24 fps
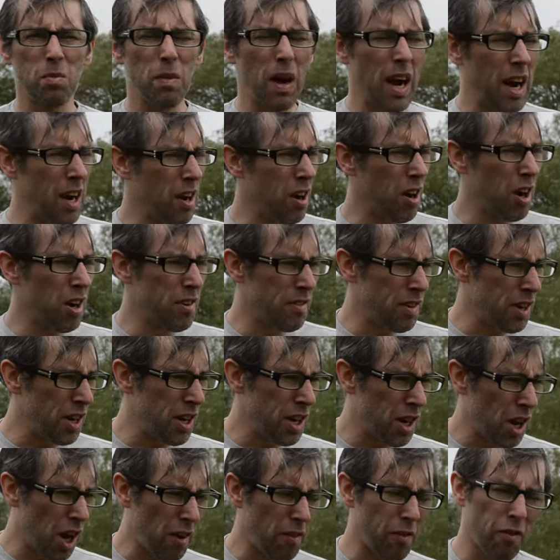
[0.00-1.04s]
you might not have
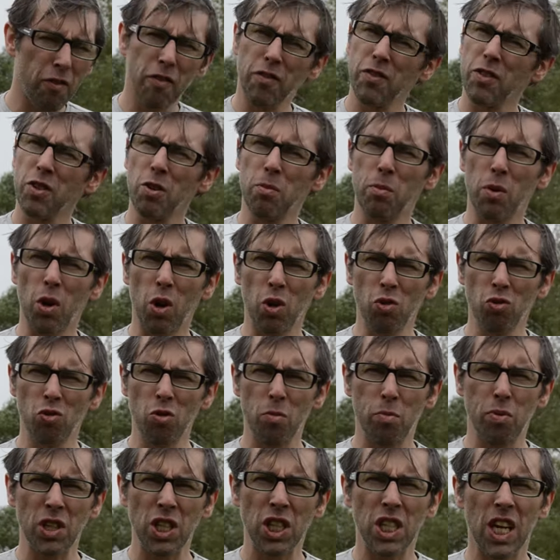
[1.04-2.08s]
heard of, some
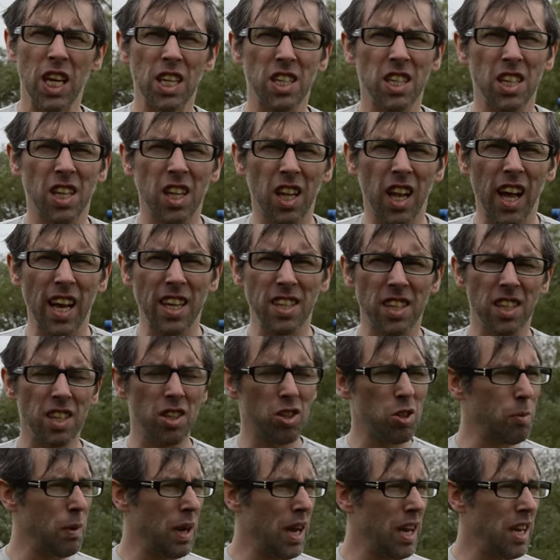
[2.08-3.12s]
underappreciated
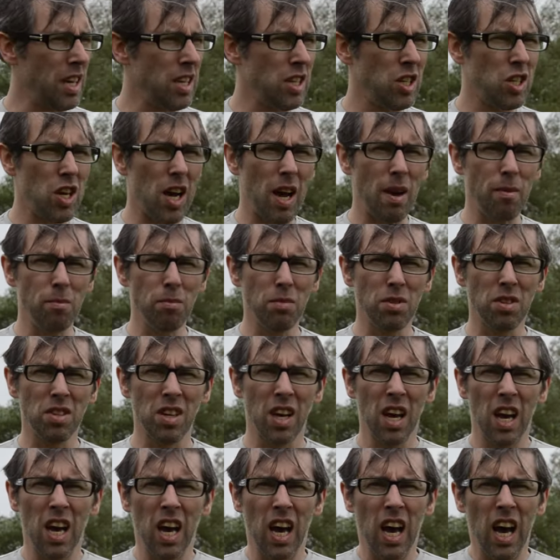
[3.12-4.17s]
classics, some hidden gems.
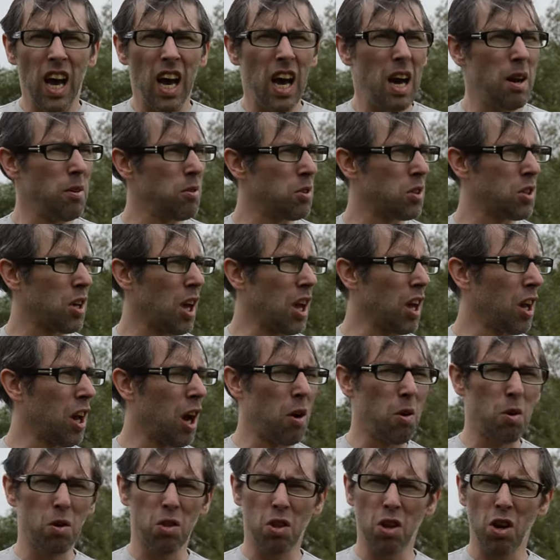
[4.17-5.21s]
I'm just going to
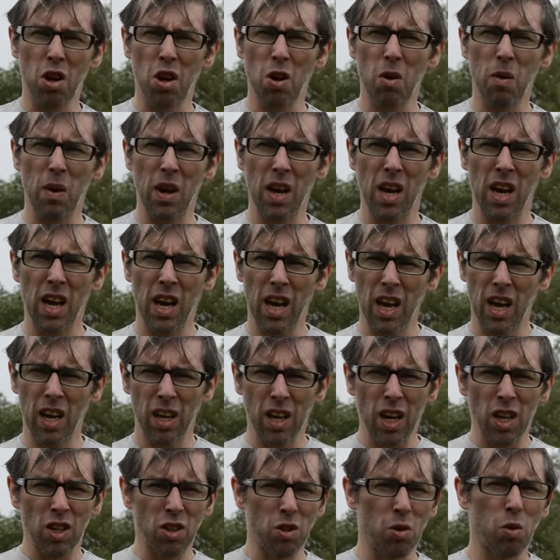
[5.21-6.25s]
go through uh,
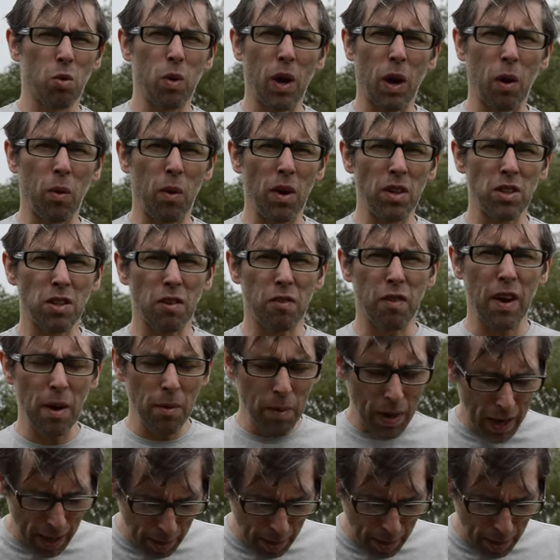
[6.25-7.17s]
some quick ones I found